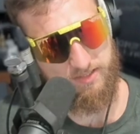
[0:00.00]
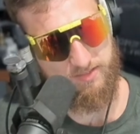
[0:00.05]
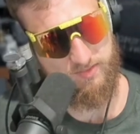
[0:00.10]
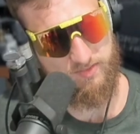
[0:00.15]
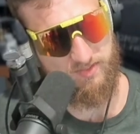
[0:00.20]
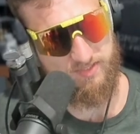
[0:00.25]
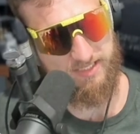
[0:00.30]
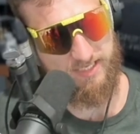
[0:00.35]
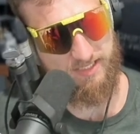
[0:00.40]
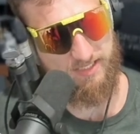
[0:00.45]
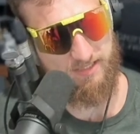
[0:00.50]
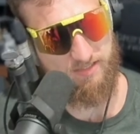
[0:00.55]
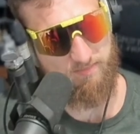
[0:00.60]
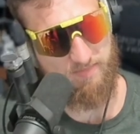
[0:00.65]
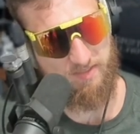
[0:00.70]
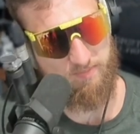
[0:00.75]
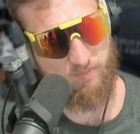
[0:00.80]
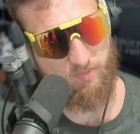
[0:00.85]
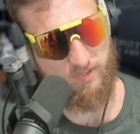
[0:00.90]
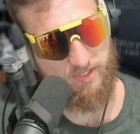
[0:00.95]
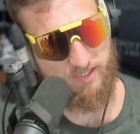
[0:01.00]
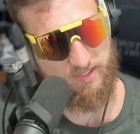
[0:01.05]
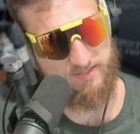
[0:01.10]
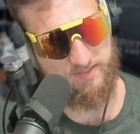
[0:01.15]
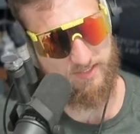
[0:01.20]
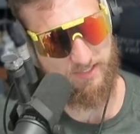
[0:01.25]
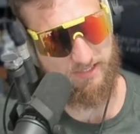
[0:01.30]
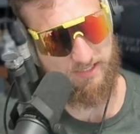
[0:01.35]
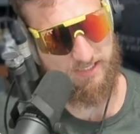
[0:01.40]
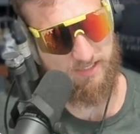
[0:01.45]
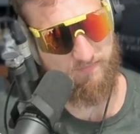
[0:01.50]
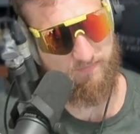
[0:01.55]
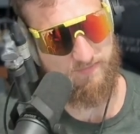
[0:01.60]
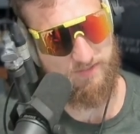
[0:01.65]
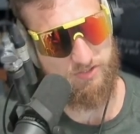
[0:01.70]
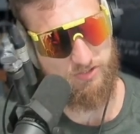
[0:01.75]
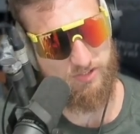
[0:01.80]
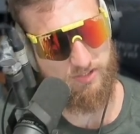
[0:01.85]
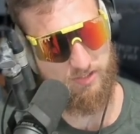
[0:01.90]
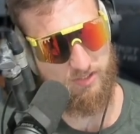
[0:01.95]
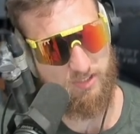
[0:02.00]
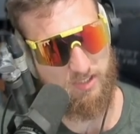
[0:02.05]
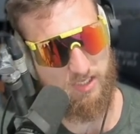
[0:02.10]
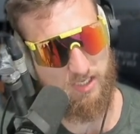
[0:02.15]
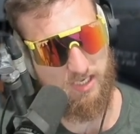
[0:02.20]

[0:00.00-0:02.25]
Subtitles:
So taking the midpoint is, like, inefficient.